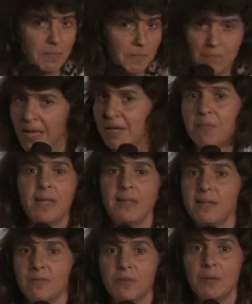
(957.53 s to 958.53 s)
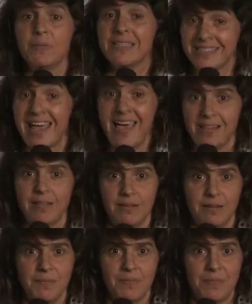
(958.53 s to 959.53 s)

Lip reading: many, many of them, sadly.